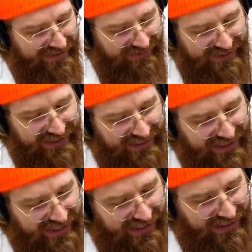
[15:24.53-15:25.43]
it
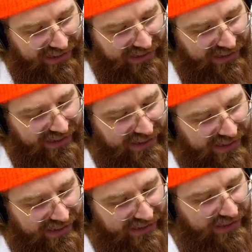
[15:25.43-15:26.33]
like getting
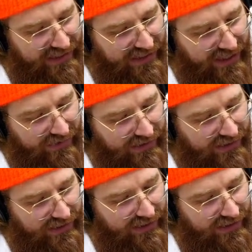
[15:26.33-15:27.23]
into that? Was
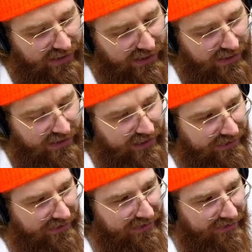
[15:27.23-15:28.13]
it like
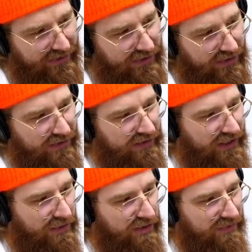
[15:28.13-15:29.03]
scary? Doing that
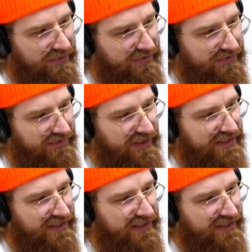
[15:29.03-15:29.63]
on people's faces?